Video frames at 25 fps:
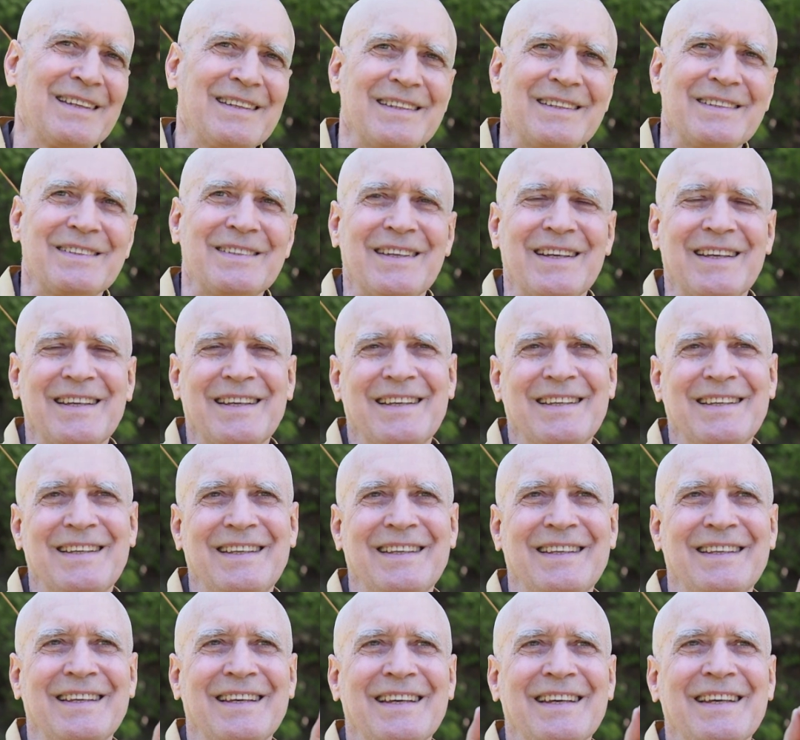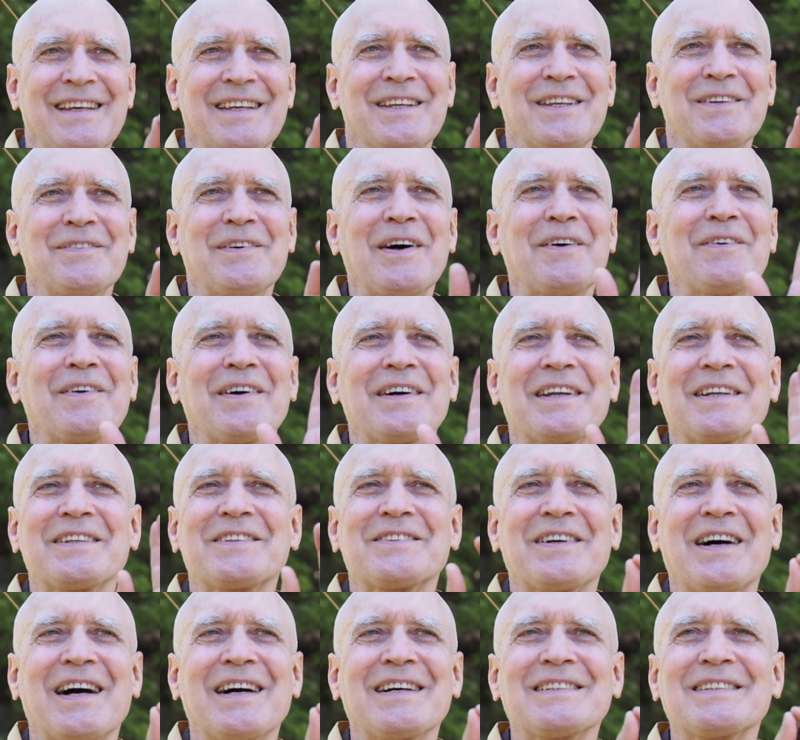You might want
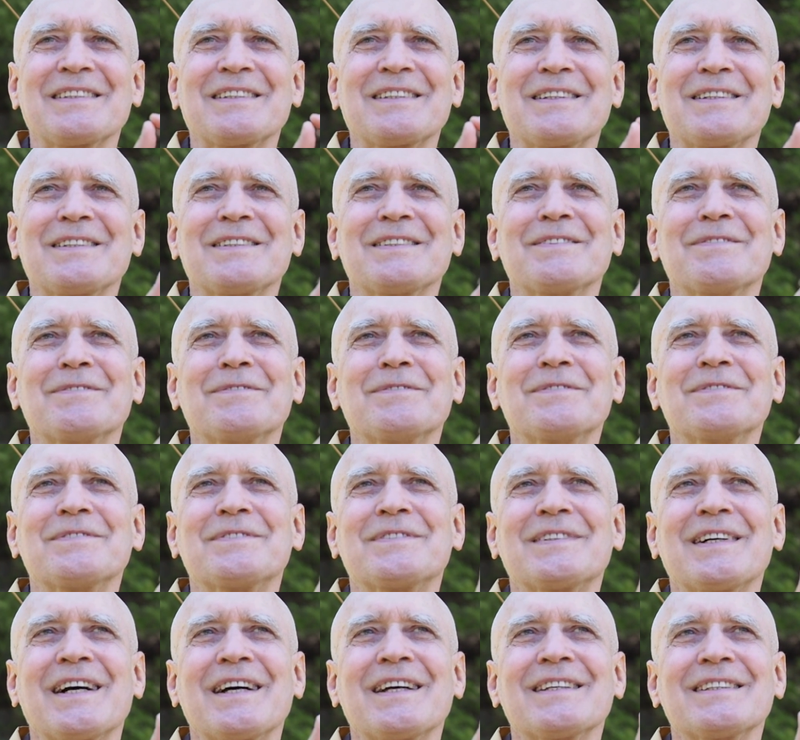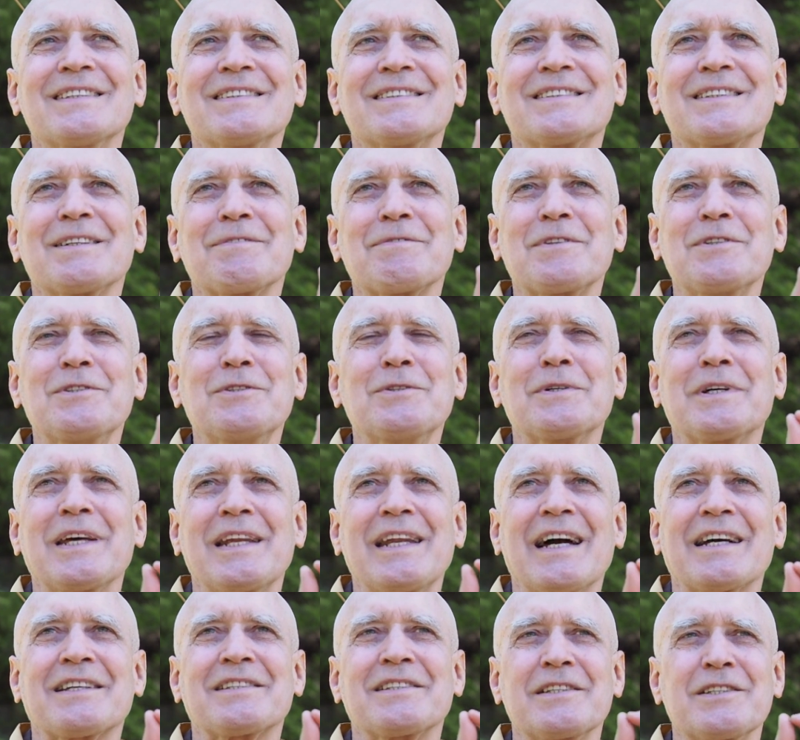to try something you
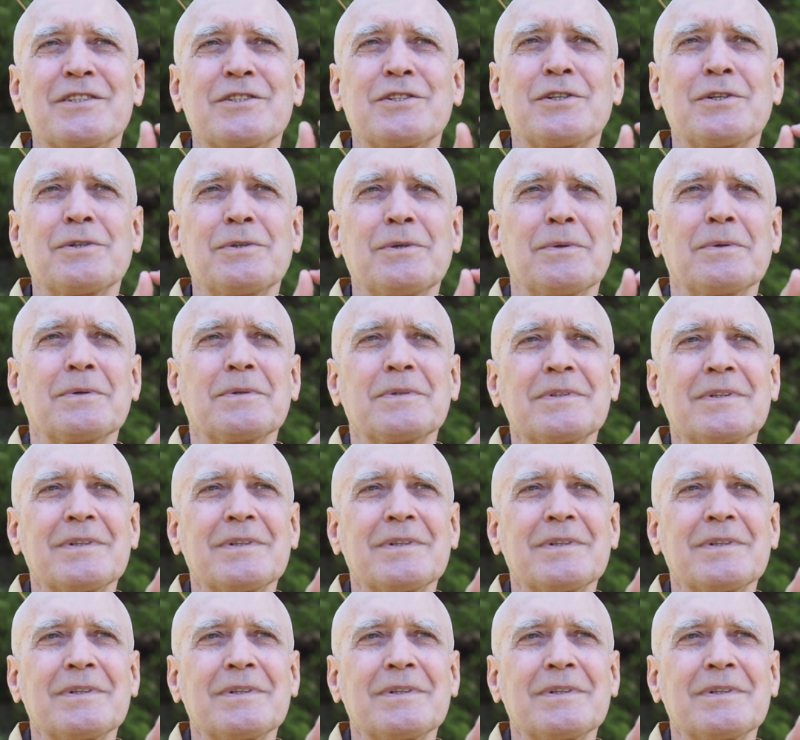can actually chew.